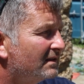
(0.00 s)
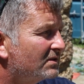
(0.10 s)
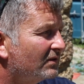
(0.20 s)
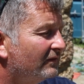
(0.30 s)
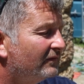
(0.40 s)

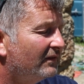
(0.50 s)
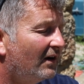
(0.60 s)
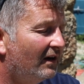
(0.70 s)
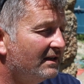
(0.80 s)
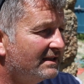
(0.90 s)
sort of
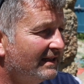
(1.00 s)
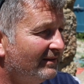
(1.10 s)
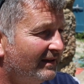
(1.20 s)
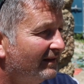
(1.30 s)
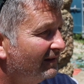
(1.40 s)

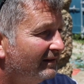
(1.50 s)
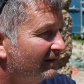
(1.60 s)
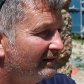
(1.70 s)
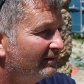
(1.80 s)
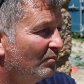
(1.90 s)
icy
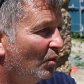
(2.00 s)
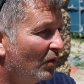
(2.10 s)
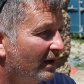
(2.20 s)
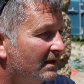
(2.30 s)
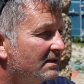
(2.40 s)

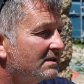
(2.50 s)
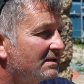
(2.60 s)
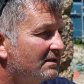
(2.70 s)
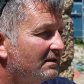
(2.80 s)
mornings